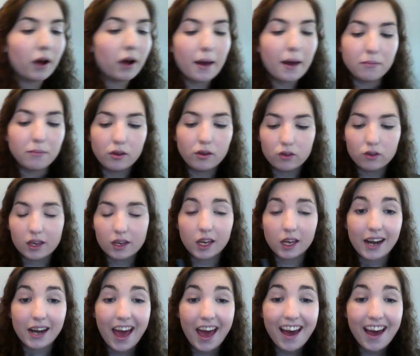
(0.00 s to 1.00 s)
I'm using
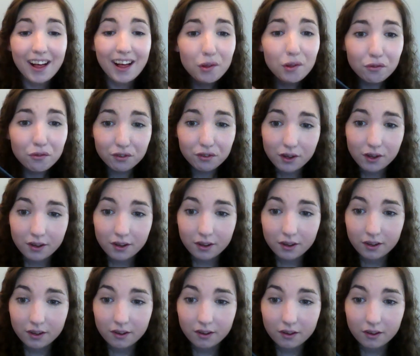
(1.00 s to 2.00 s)
an
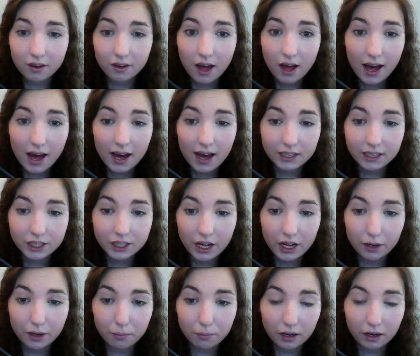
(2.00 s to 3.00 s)
e.l.f.
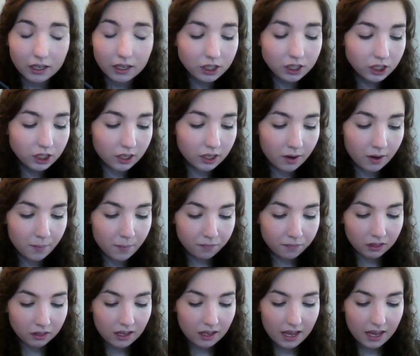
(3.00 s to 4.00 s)
eyeshadow brush,
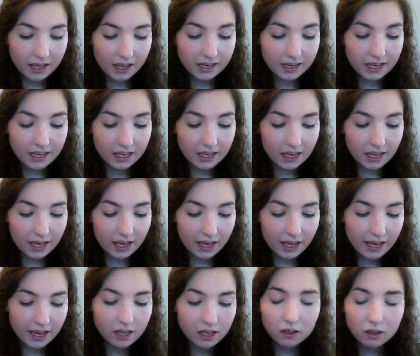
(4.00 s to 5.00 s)
an
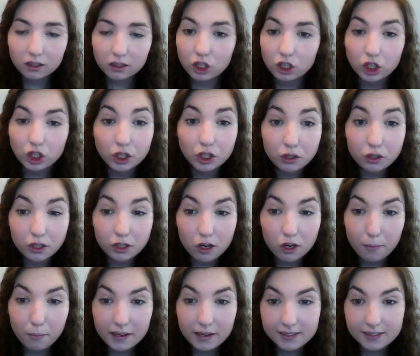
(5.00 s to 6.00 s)
angled Studio
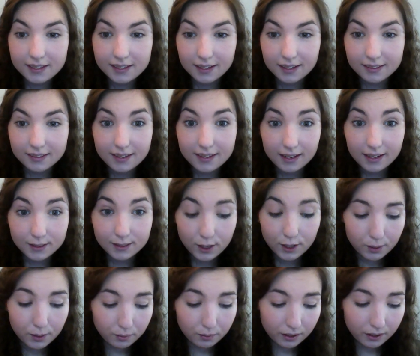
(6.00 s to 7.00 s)
Basics
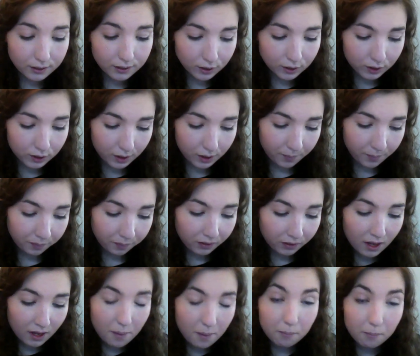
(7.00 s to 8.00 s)
eyeshadow brush,
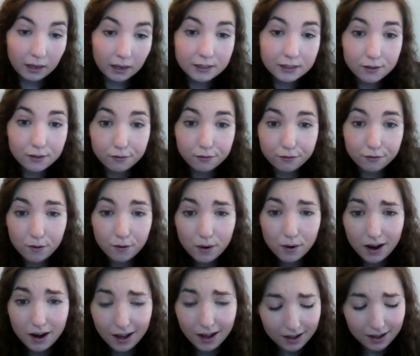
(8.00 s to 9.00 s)
my
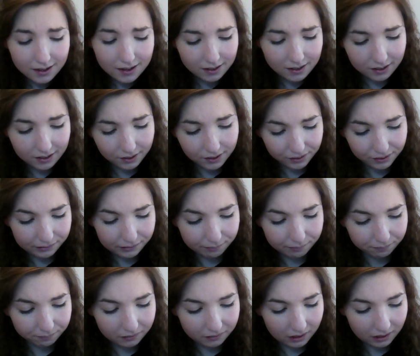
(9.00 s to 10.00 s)
Sephora
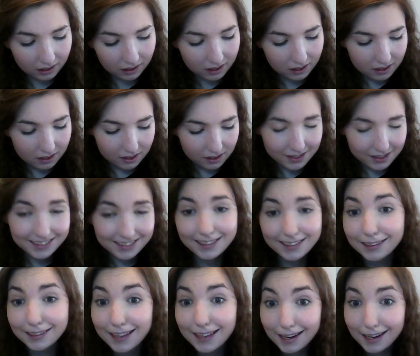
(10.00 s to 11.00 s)

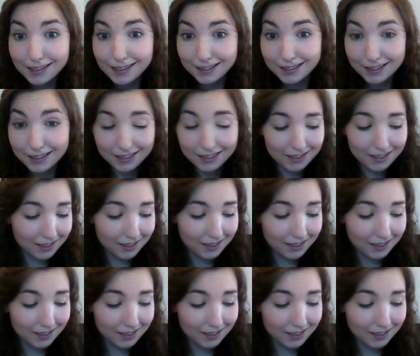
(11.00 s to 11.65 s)
selected